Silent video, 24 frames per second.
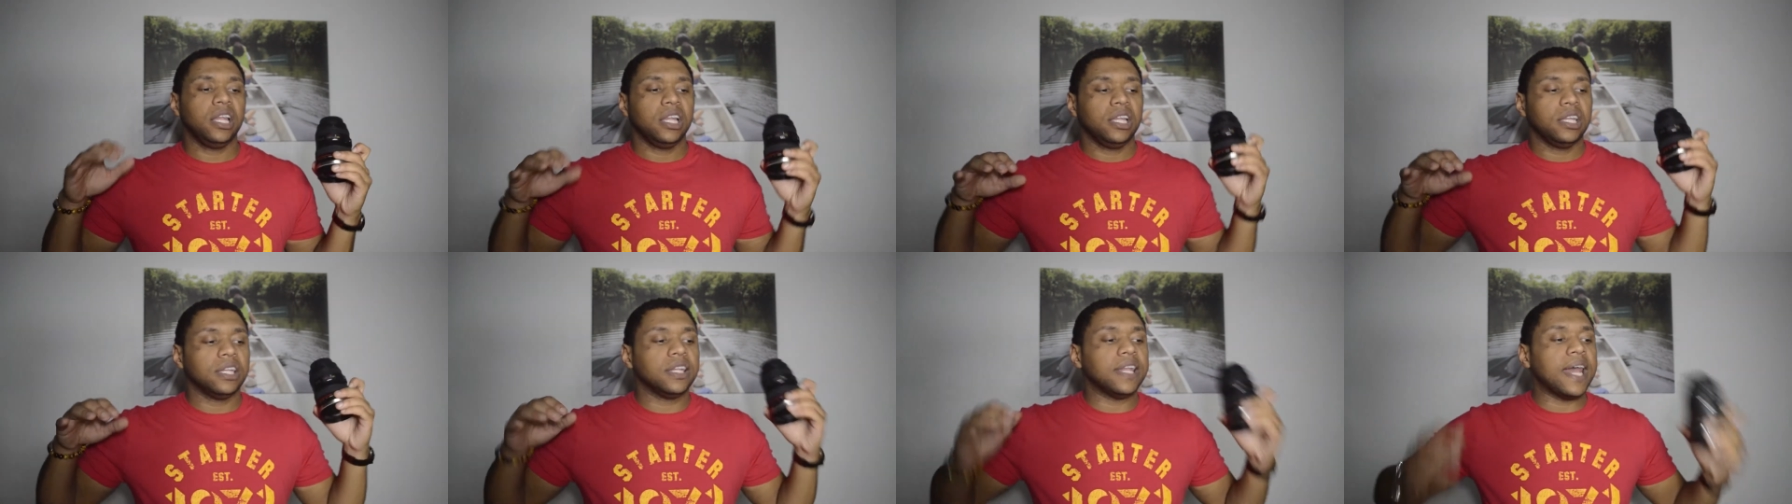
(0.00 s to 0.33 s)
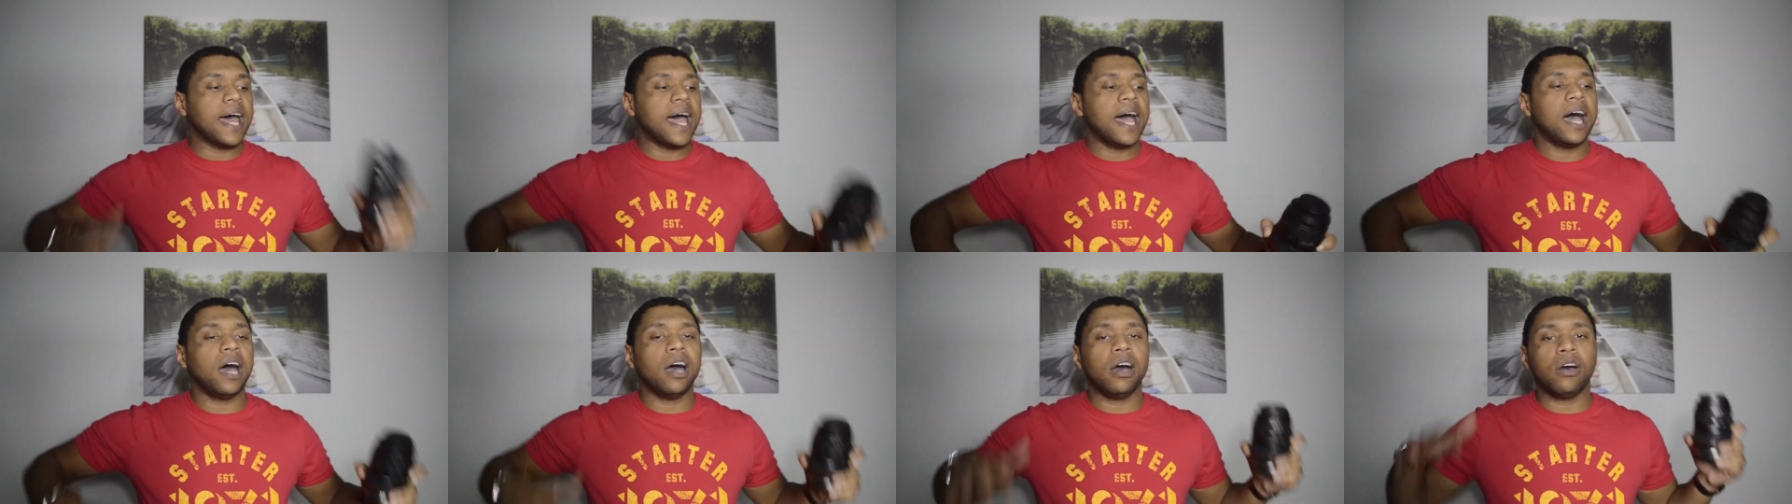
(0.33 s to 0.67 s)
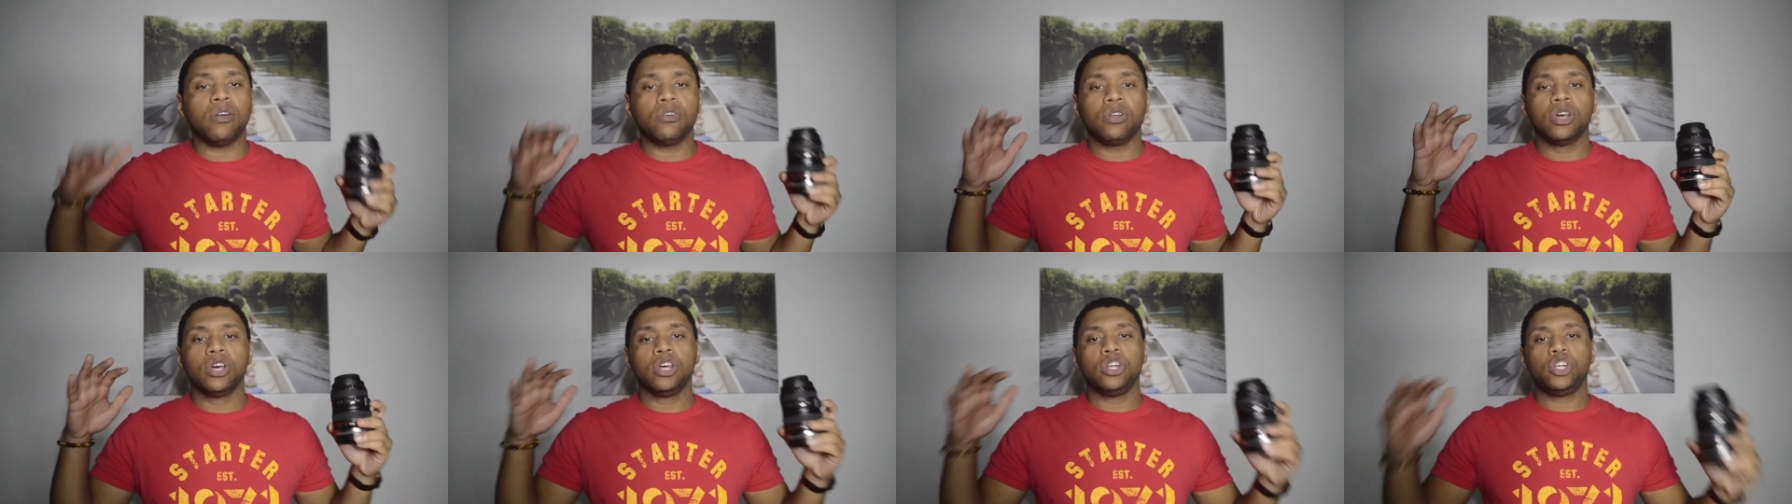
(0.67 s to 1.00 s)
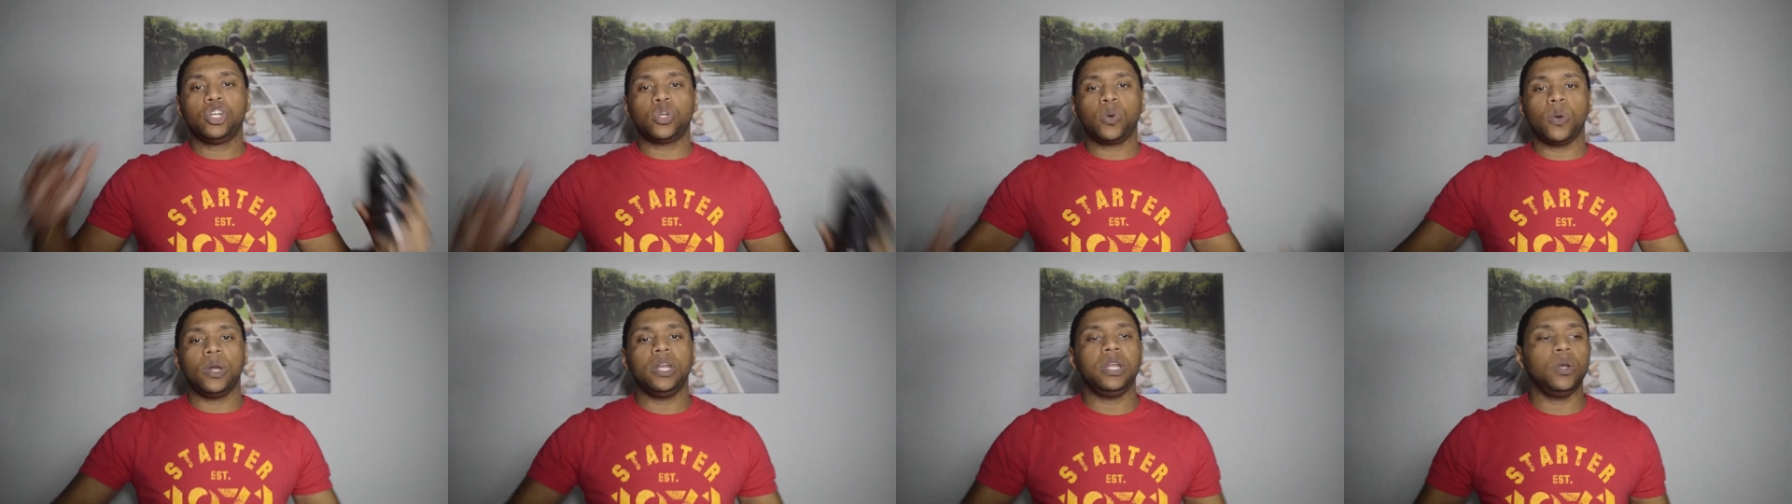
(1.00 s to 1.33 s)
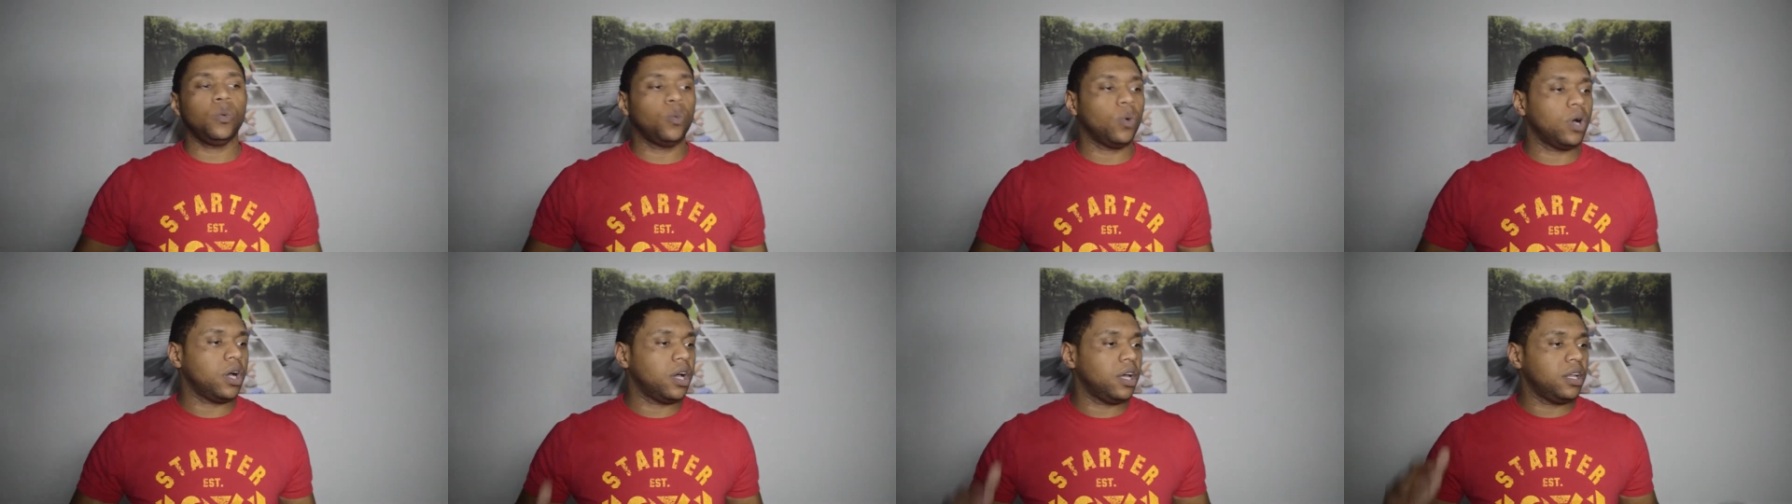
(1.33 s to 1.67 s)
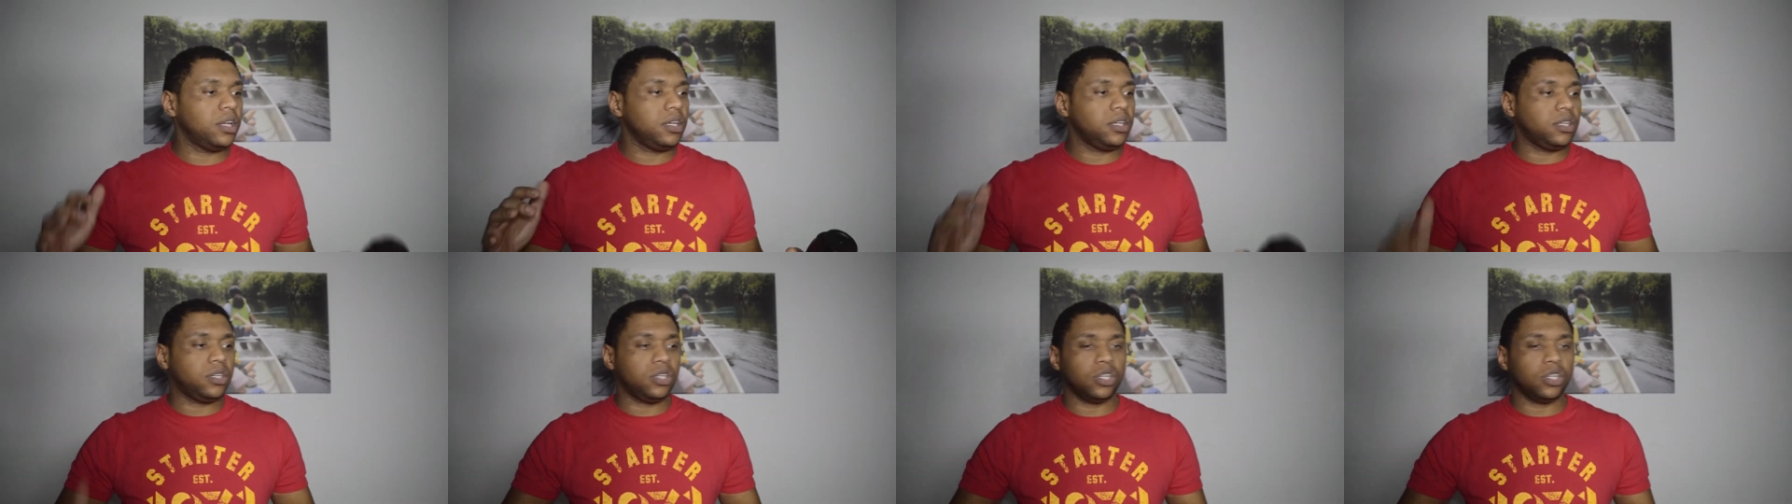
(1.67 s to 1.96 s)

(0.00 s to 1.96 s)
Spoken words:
loud, 21